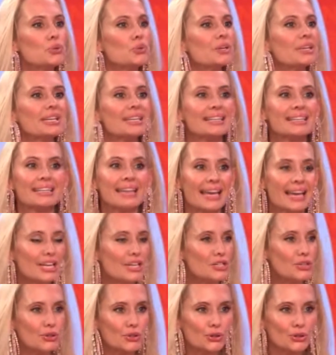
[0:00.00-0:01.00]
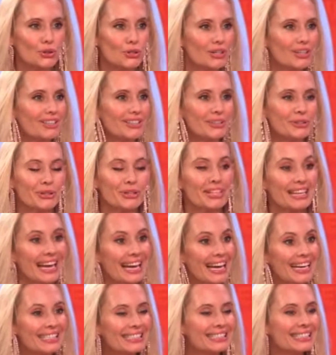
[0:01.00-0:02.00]
you can engage your
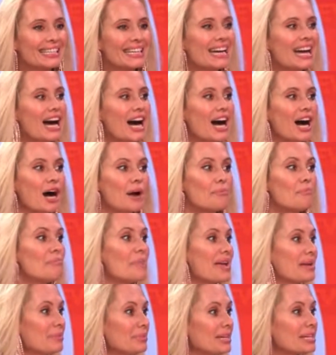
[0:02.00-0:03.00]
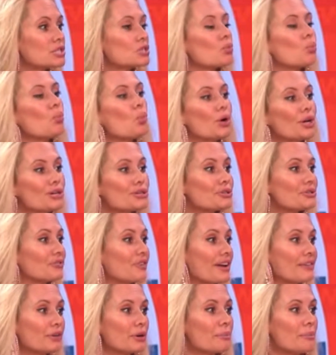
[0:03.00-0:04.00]
guest. Maybe it's, what is your
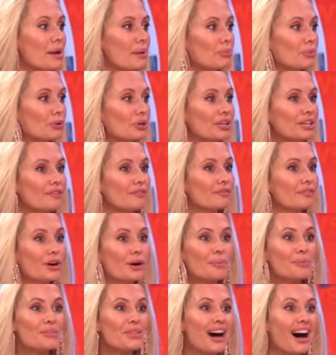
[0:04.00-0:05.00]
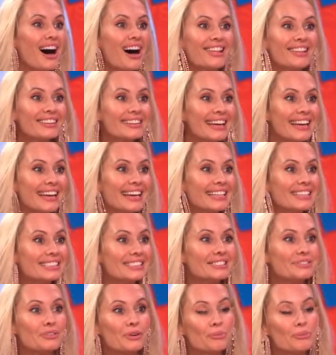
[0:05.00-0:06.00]
favorite memory from the
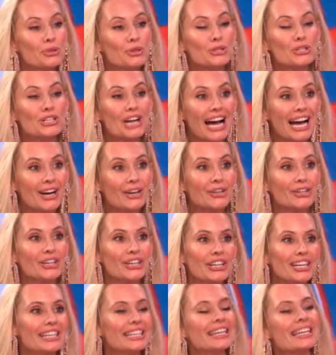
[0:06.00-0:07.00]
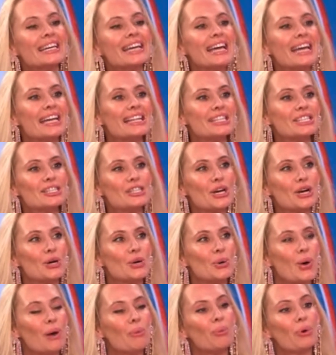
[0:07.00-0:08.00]
holidays, from your childhood? And
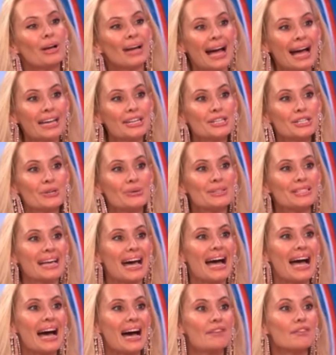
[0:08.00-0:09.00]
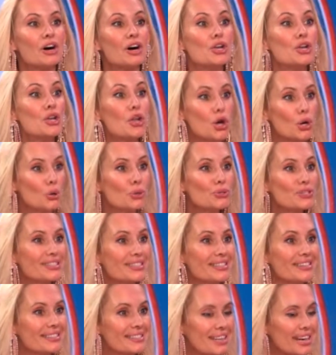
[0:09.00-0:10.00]
so what I do is I have a
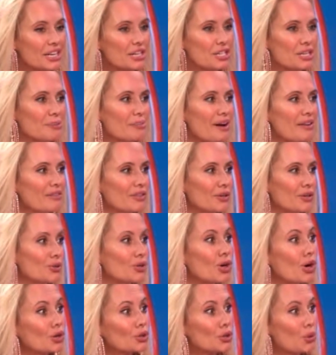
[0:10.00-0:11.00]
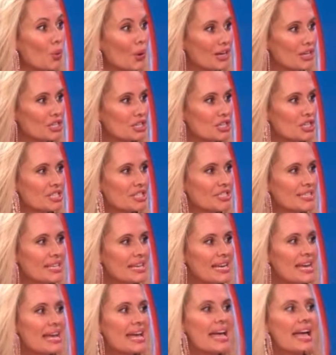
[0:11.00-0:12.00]
notes section in my phone called questions.